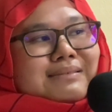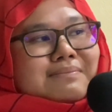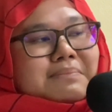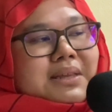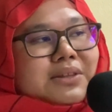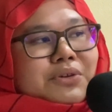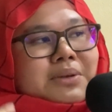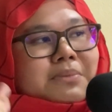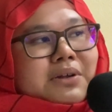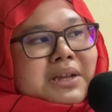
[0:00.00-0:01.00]
me talking
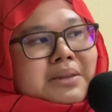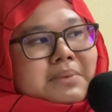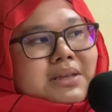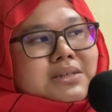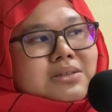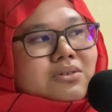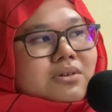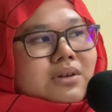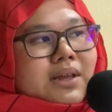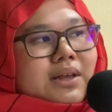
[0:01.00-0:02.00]
about animes
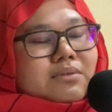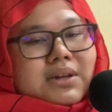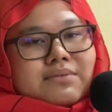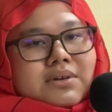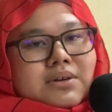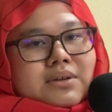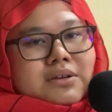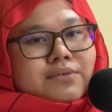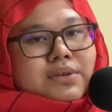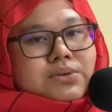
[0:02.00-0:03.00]
or like whatever
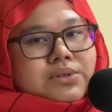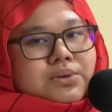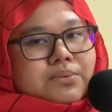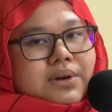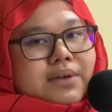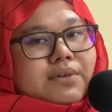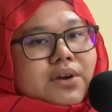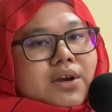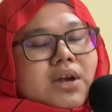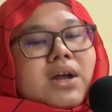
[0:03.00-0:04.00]
reviews or
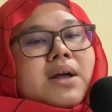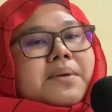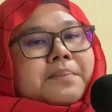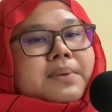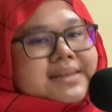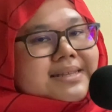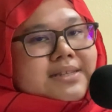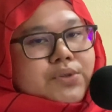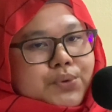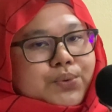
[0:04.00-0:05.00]
whatever, please
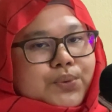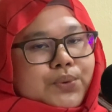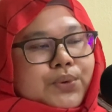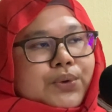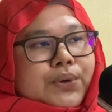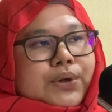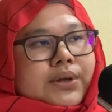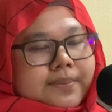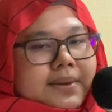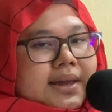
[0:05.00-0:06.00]
do
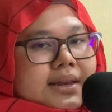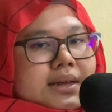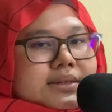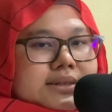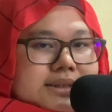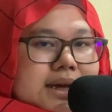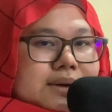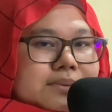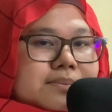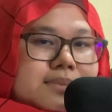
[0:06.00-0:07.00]
comment down
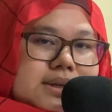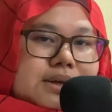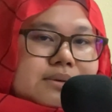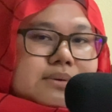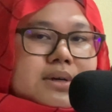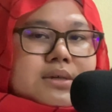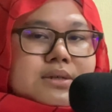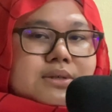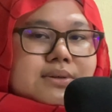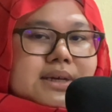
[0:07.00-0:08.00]
below.
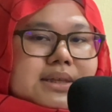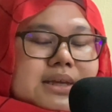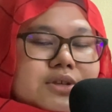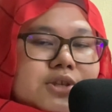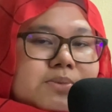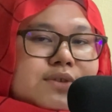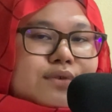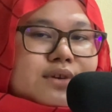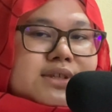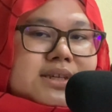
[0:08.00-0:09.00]
So yeah, thank you so much for
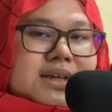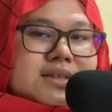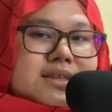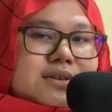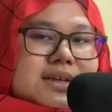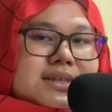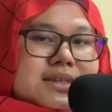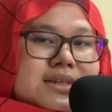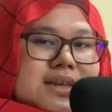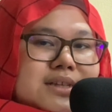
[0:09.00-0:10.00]
watching. I'll see you guys in
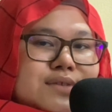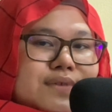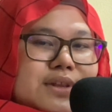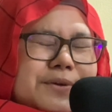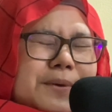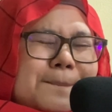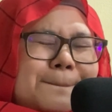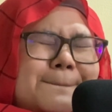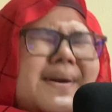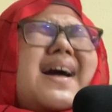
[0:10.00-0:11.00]
the next video.
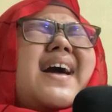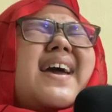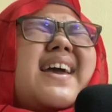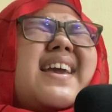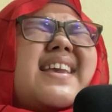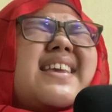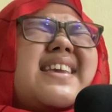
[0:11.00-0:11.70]
Bye.